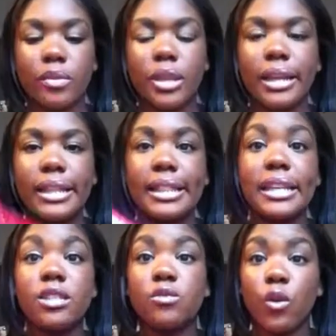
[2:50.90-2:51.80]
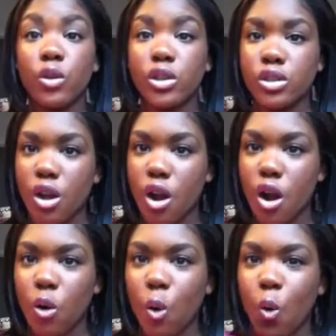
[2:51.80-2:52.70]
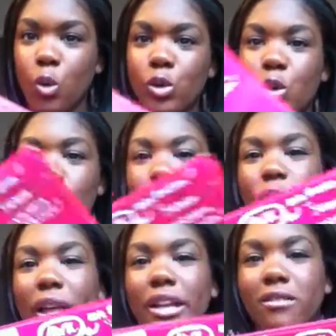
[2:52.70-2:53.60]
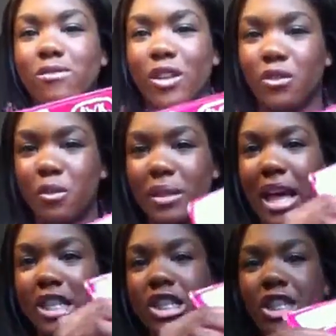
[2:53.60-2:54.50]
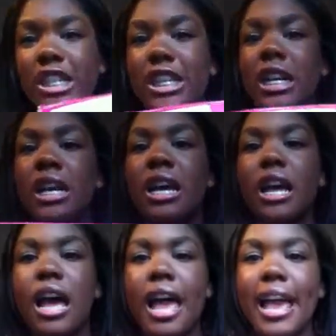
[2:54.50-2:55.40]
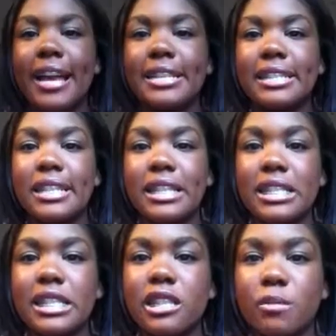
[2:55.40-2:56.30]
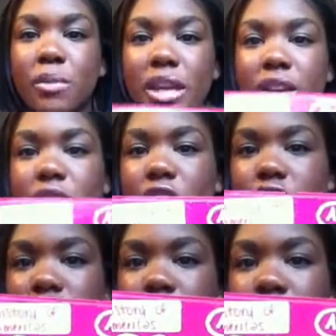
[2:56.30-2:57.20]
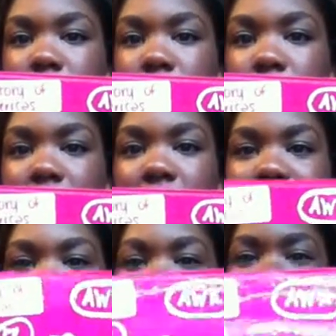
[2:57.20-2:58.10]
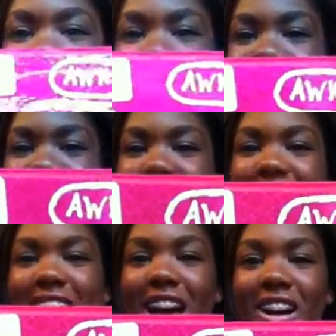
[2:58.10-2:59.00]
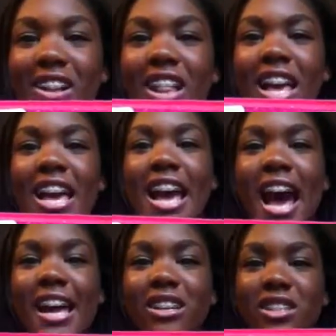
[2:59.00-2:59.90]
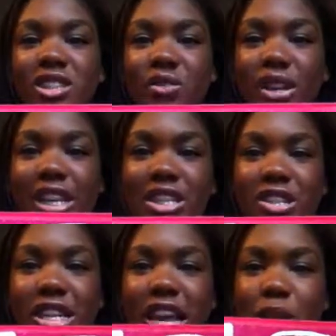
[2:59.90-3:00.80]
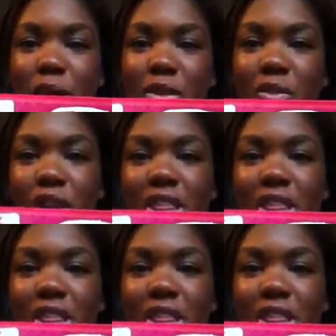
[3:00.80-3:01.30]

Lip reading: These folders are all old, like they're from last year. And this is a pink version of this, and as you can tell, I use this for history, and my friend like